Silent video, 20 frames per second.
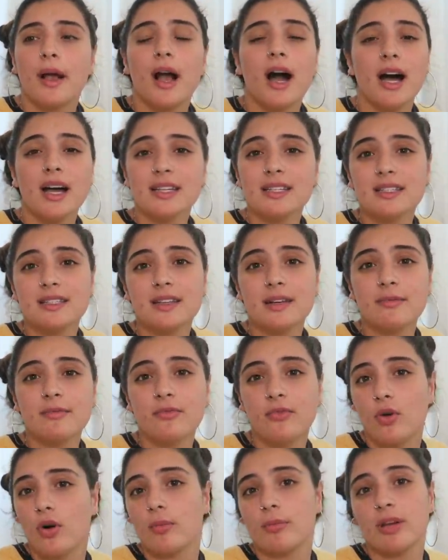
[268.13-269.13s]
custom
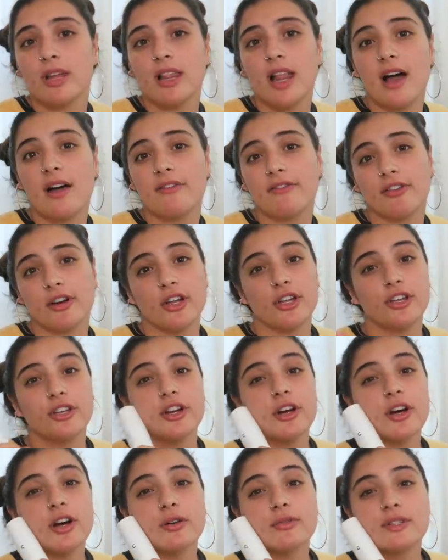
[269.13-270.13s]
formula for
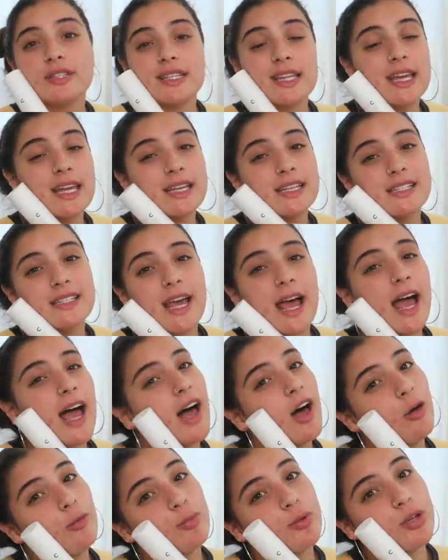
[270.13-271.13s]
your own skin to
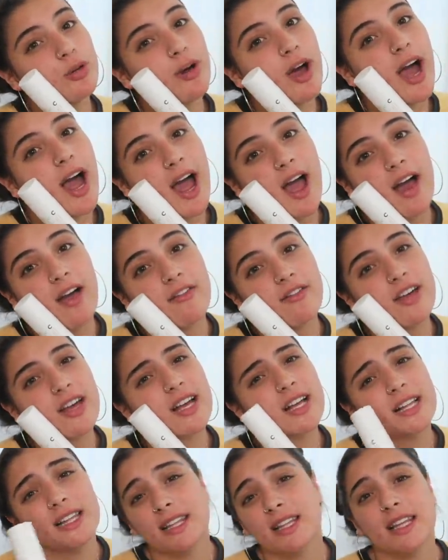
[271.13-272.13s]
help you have
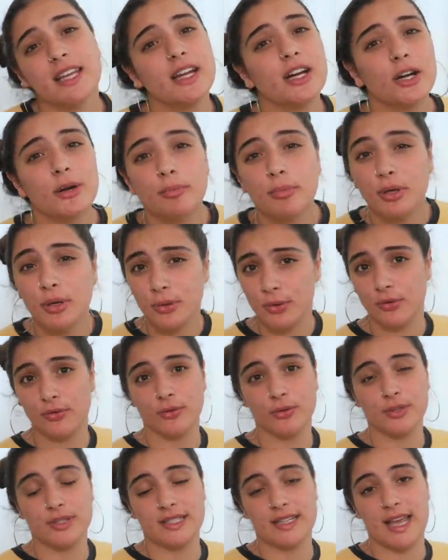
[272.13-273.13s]
clear,
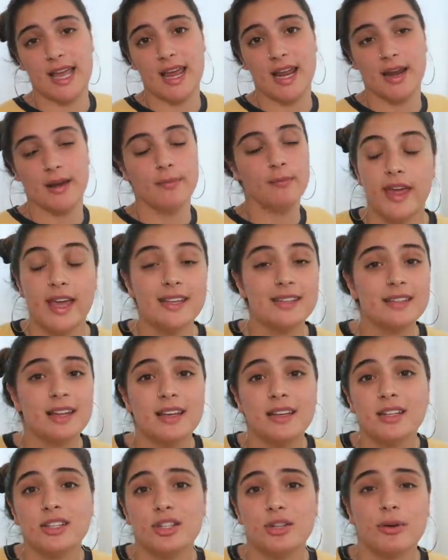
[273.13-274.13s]
beautiful skin. They
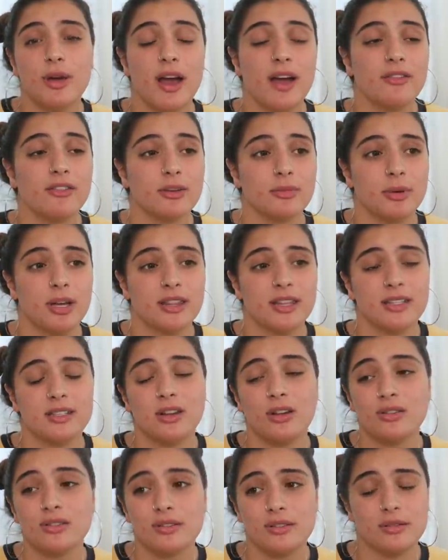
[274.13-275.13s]
send it to you every month. That's
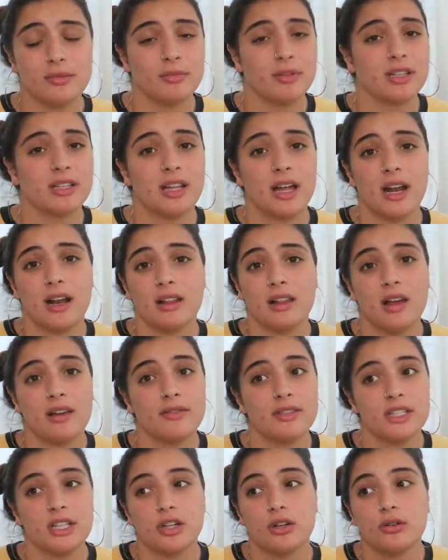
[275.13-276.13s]
also something that I
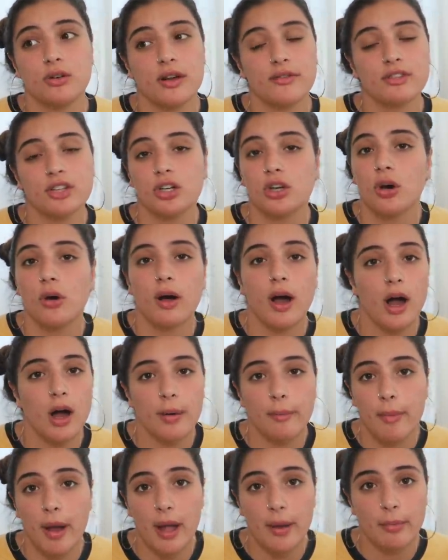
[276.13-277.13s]
love, is I don't have to go
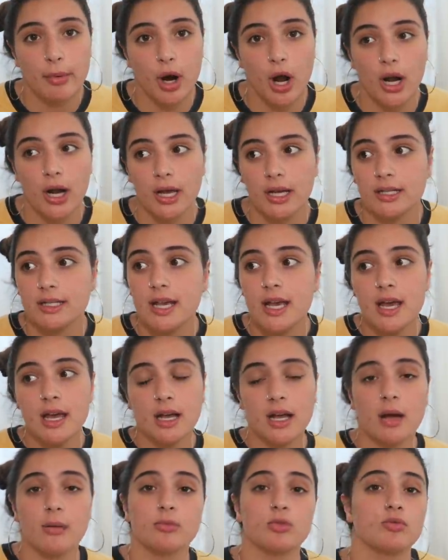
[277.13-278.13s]
out and buy a product.
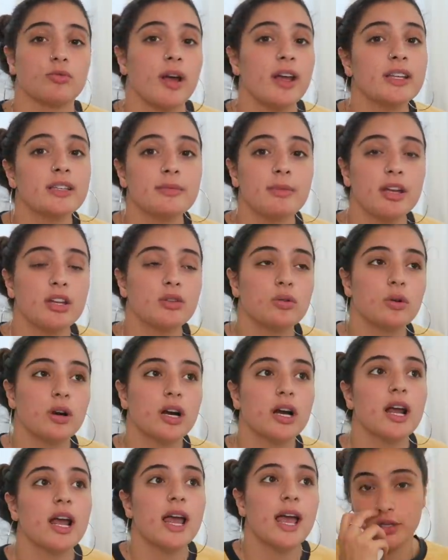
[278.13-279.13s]
It comes right to my
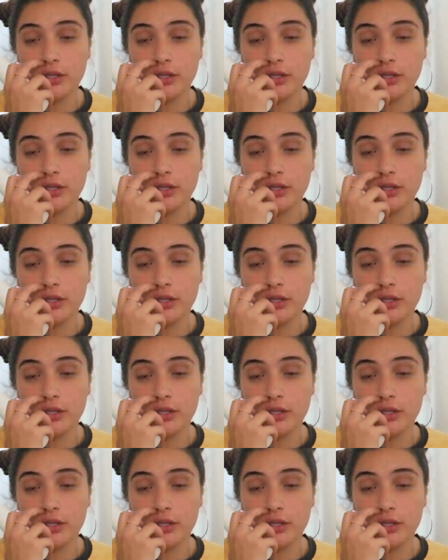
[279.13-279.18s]
door.